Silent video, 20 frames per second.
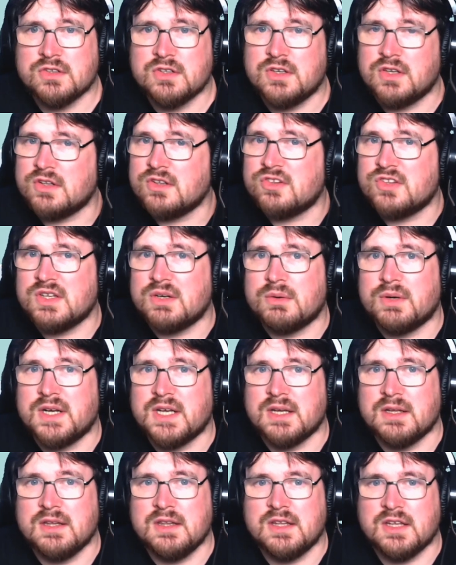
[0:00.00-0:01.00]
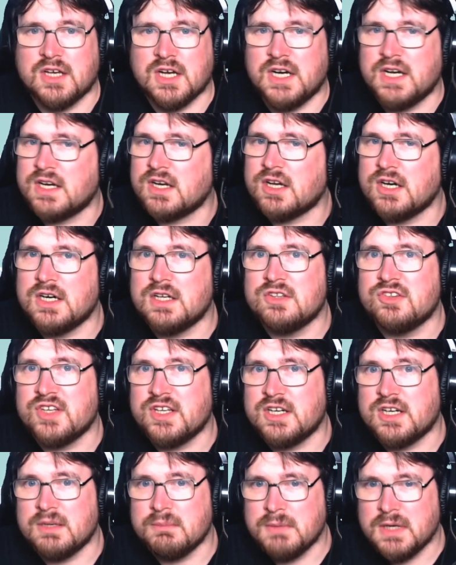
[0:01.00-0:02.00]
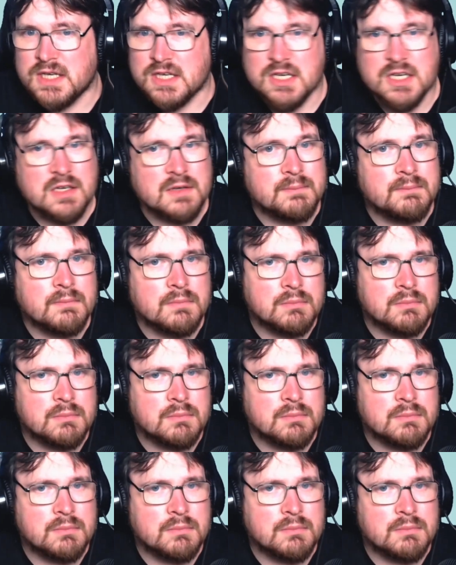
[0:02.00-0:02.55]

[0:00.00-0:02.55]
considering the kind of content I'm making.